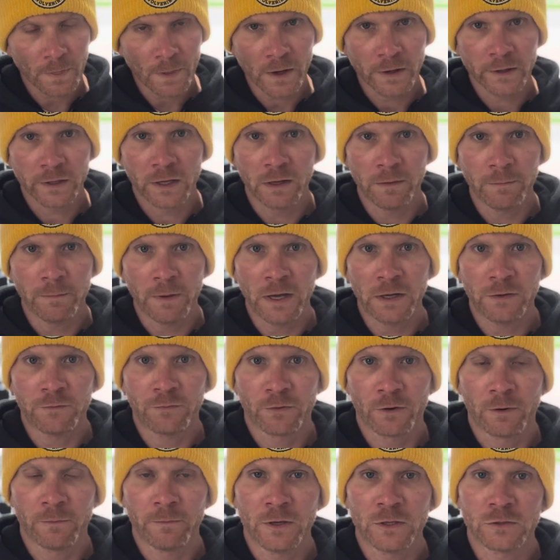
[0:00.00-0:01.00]
can make
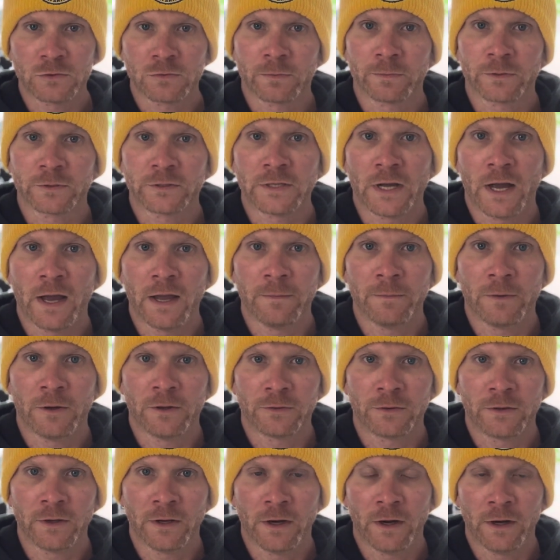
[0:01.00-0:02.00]
for a miserable time
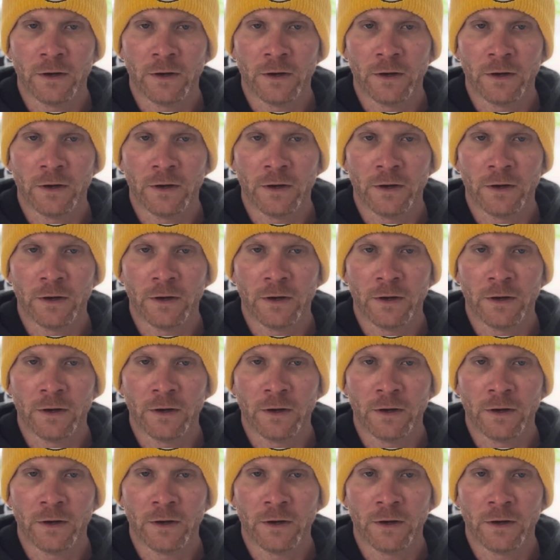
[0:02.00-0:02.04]
out there.